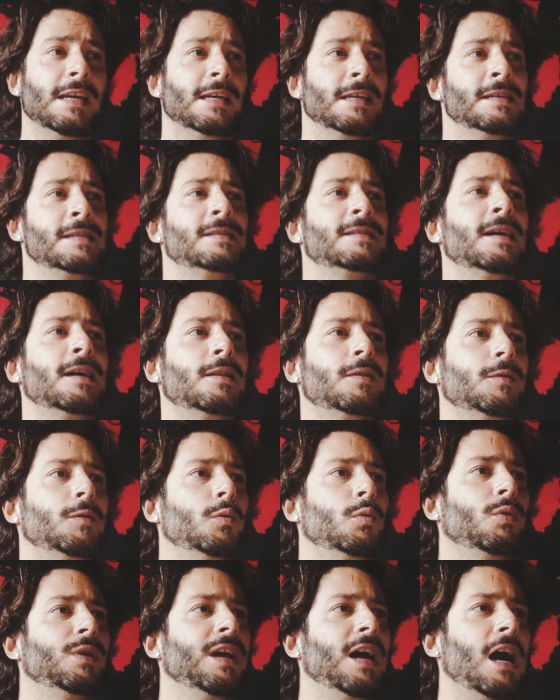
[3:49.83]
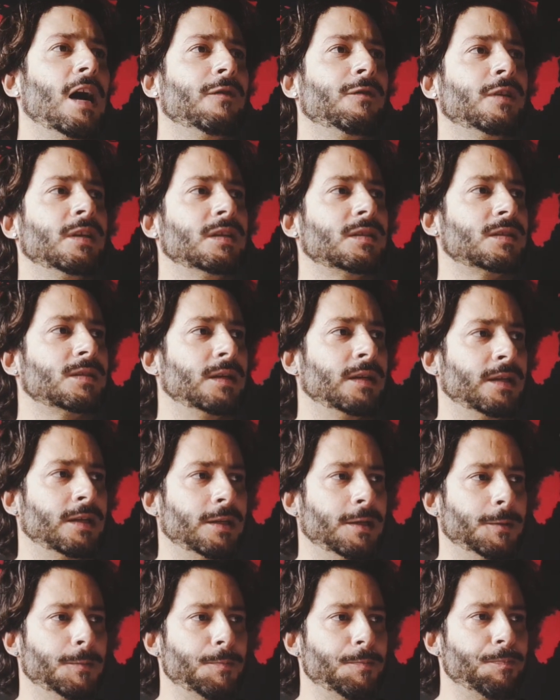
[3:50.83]
is that we have this
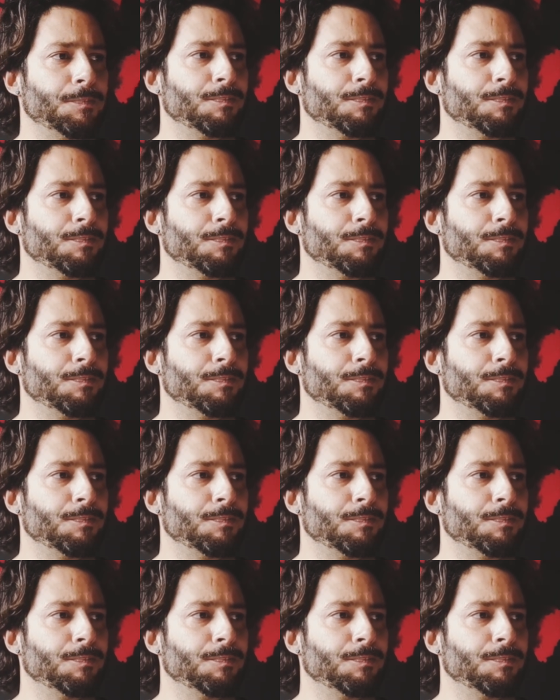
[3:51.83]
uh,